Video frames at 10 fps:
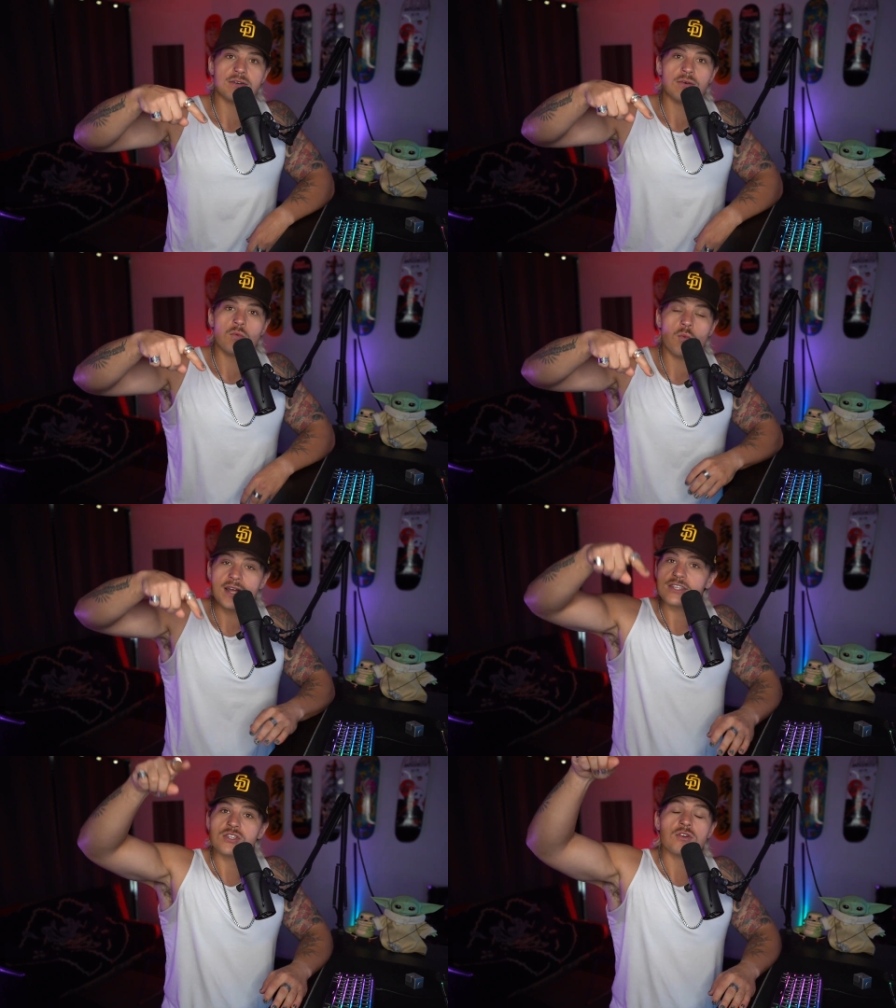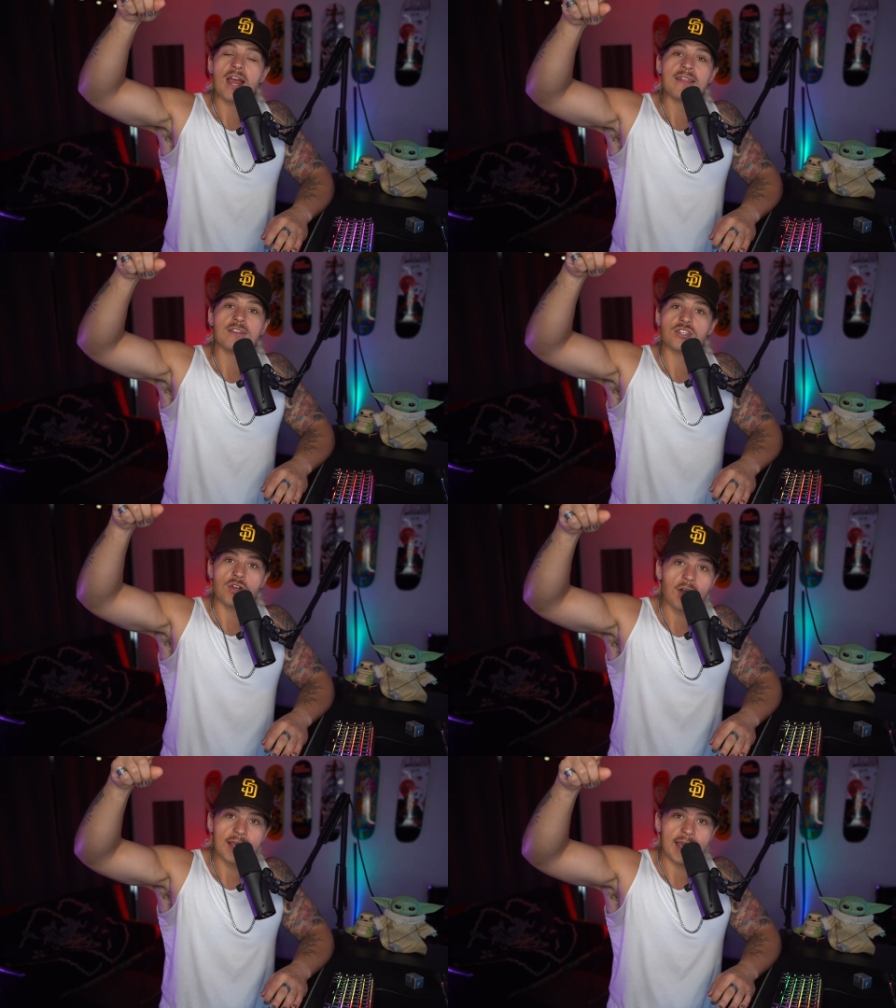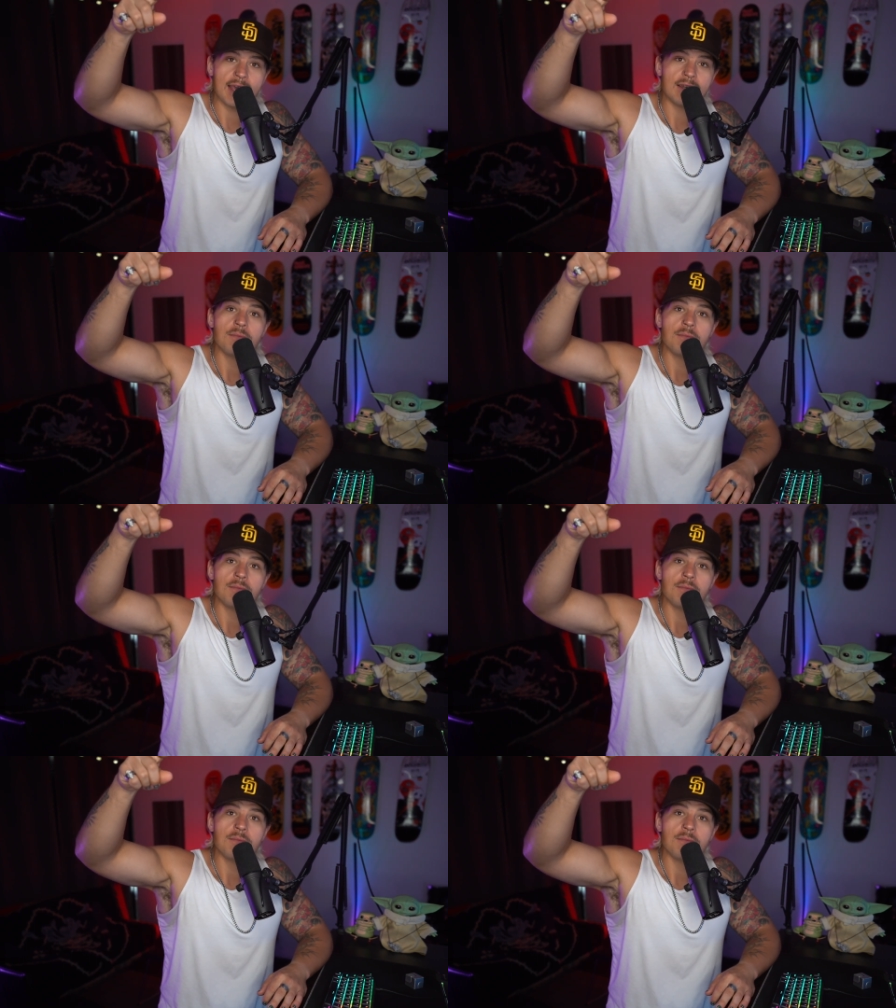once you're at the start again,